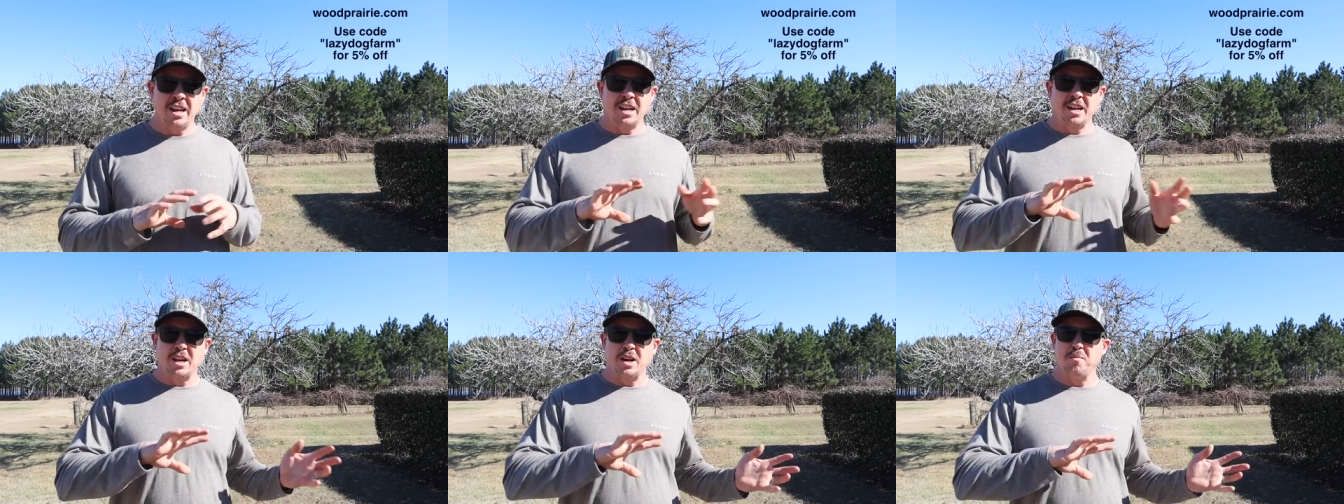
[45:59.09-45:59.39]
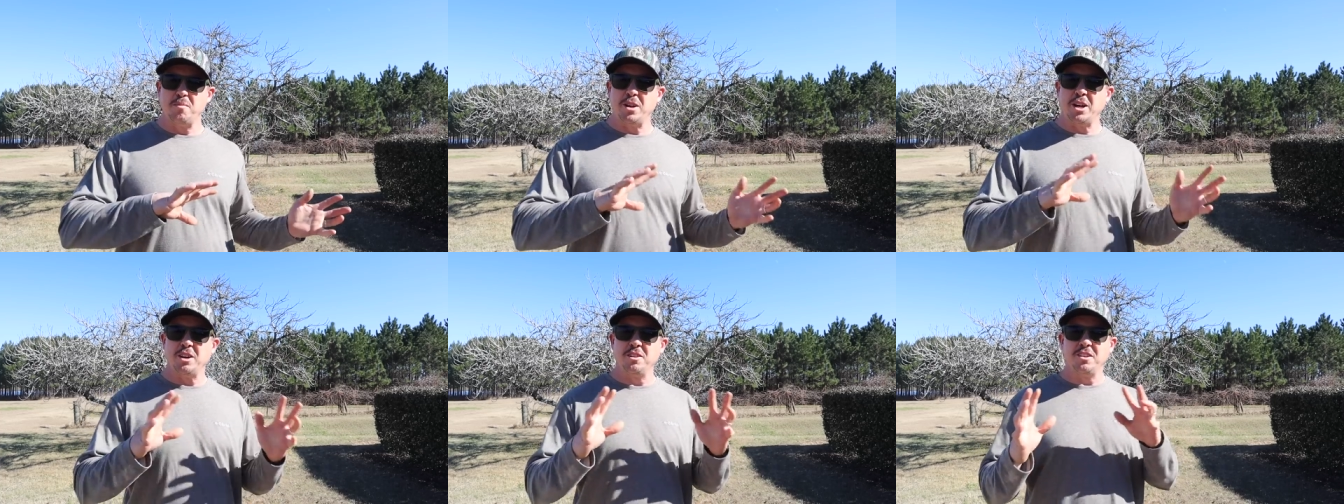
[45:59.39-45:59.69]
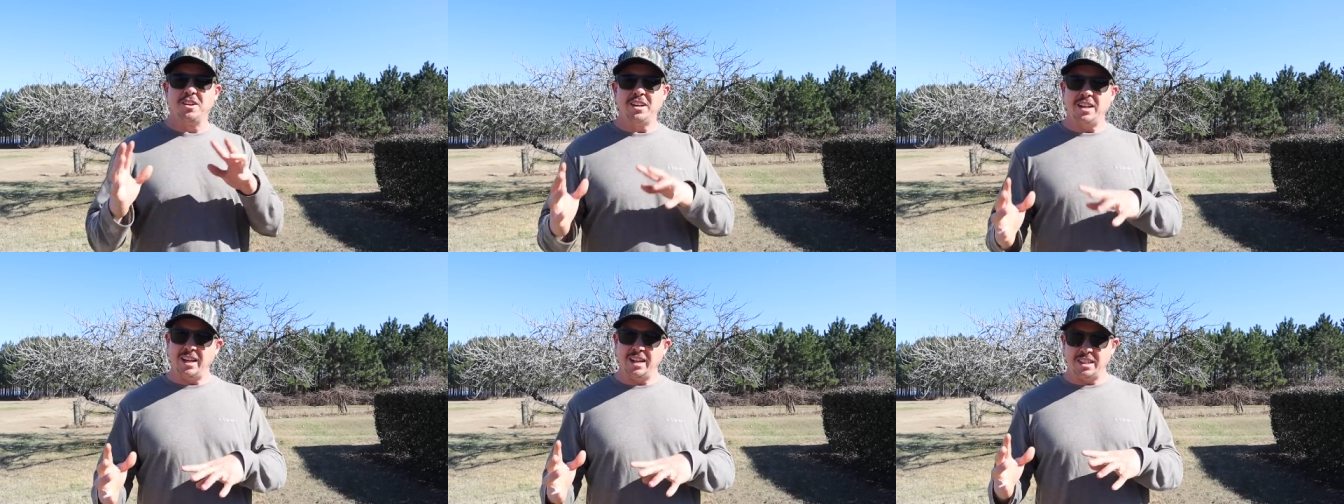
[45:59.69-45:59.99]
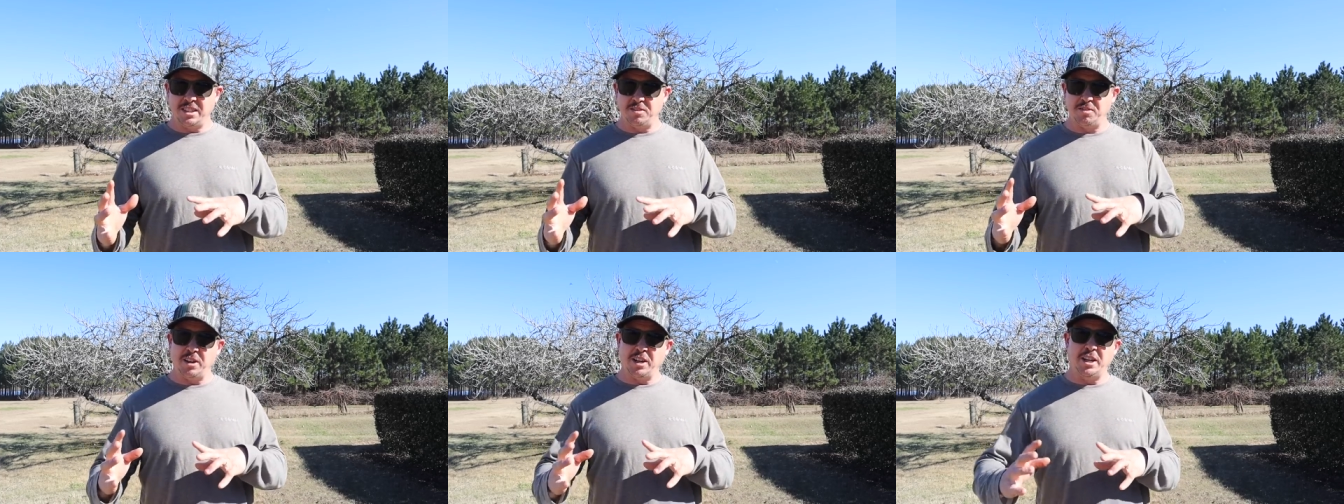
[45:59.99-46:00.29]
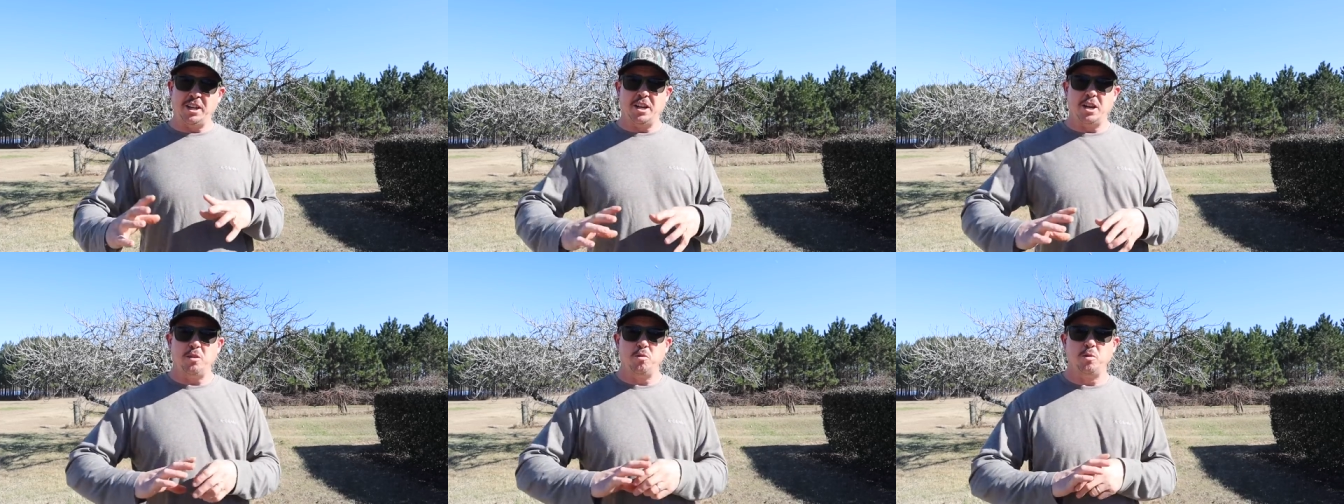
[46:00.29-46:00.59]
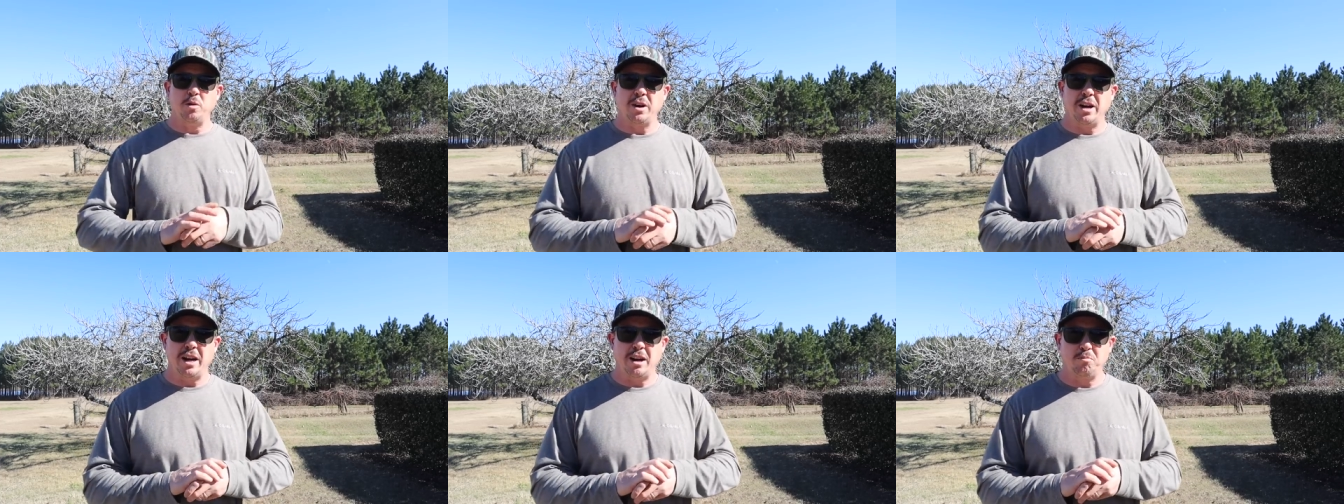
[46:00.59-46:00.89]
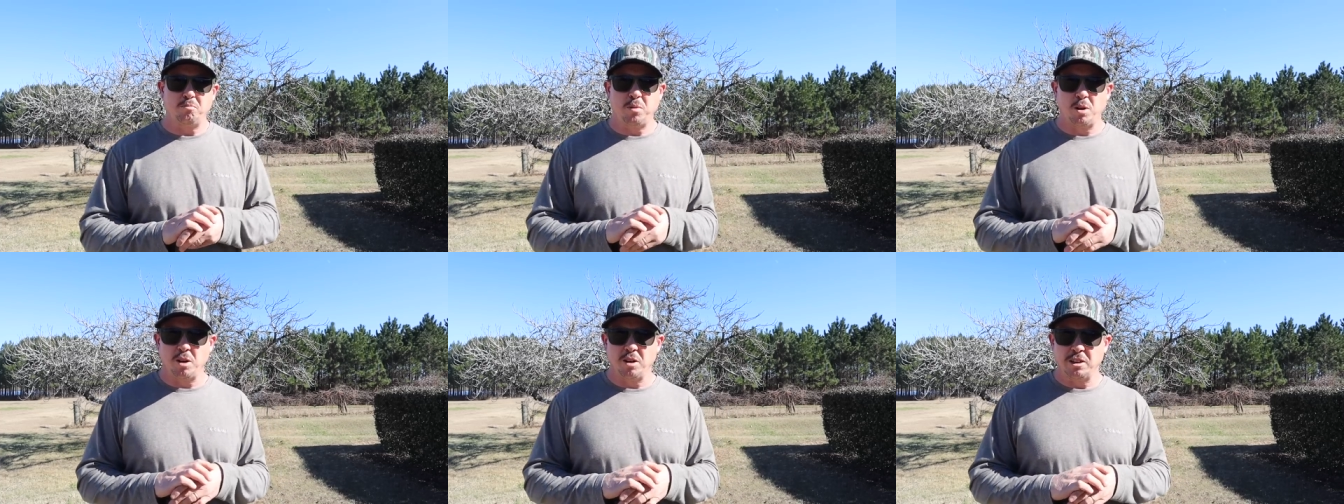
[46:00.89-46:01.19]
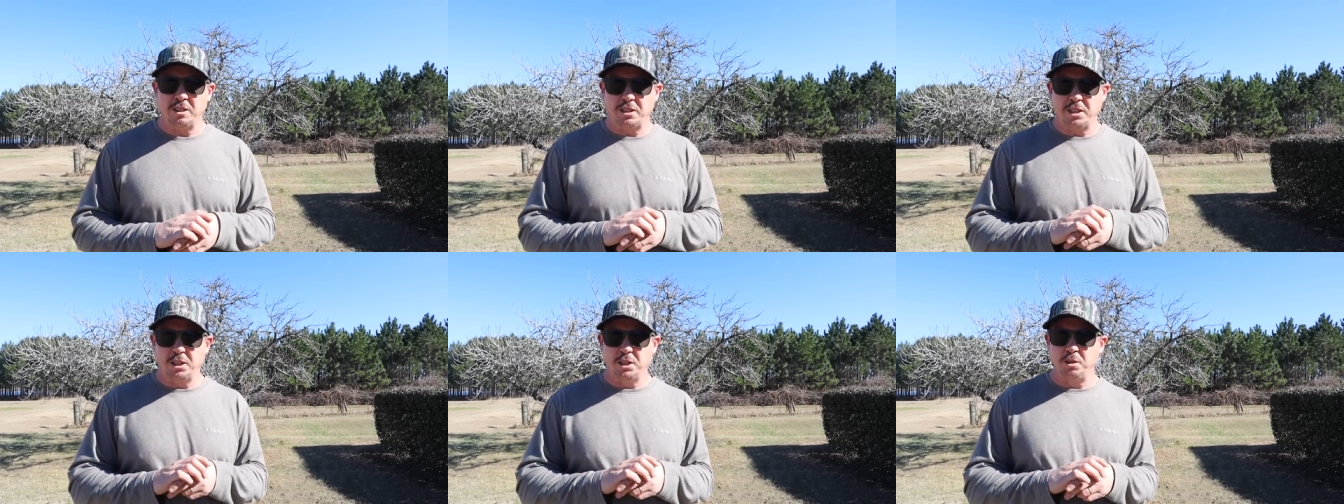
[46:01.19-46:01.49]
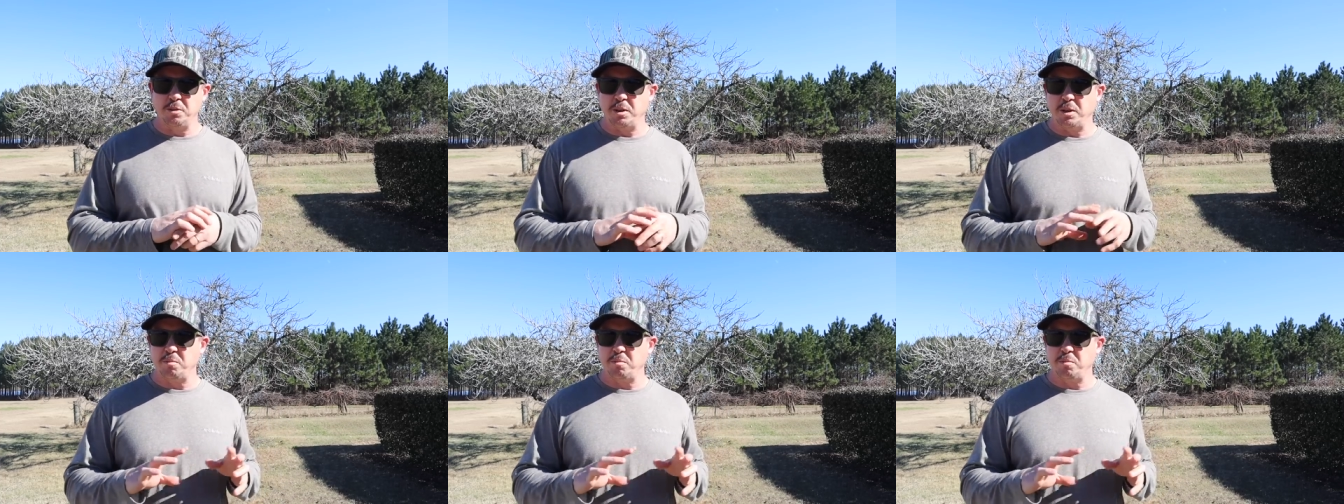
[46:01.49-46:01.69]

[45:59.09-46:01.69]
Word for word: Coming on the next video, we'll have part two.